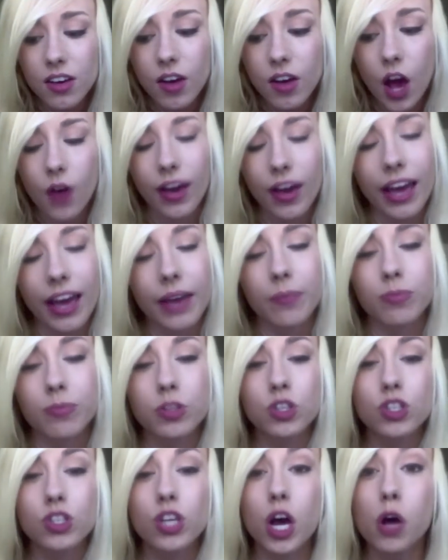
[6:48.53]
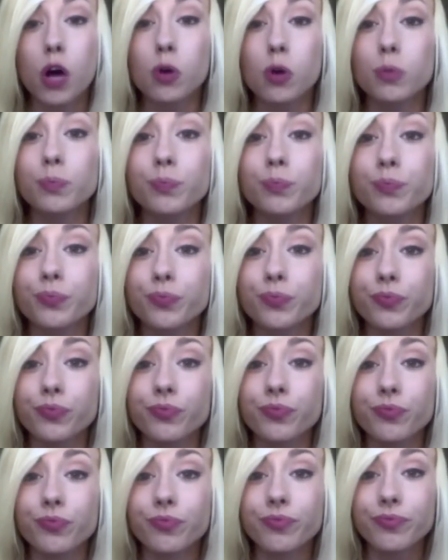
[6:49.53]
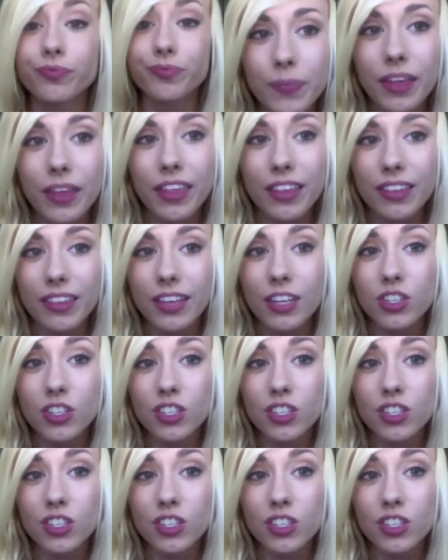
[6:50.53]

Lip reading: Okay, so I think that